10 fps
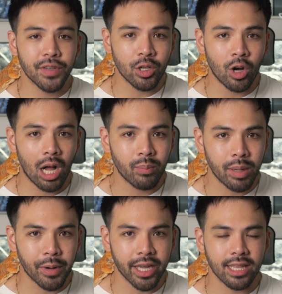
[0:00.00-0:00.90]
video, I'll be
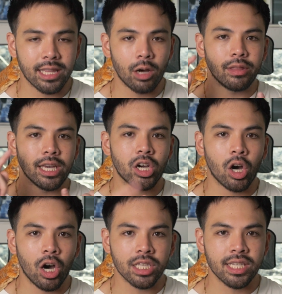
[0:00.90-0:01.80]
breaking down the
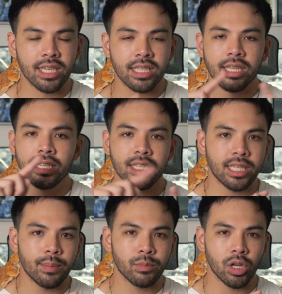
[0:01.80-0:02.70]
causes,
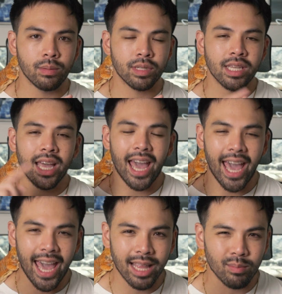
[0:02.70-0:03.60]
symptoms,
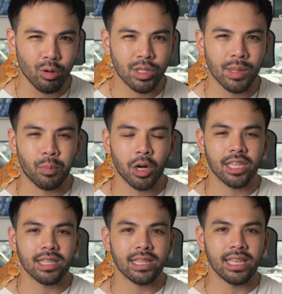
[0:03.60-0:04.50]
and most
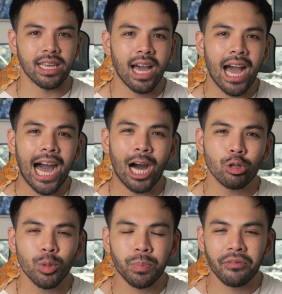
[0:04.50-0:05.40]
importantly, how
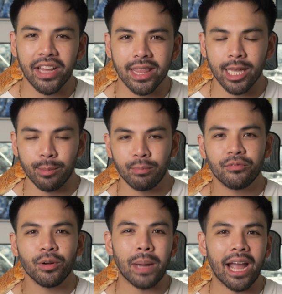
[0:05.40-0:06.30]
to prevent them
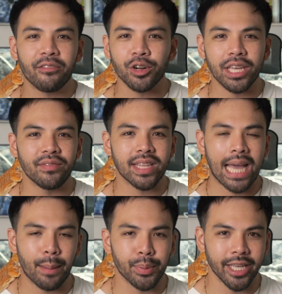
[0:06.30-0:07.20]
from ever even
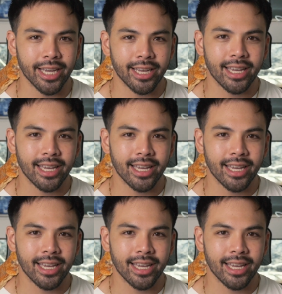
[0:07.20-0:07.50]
happening.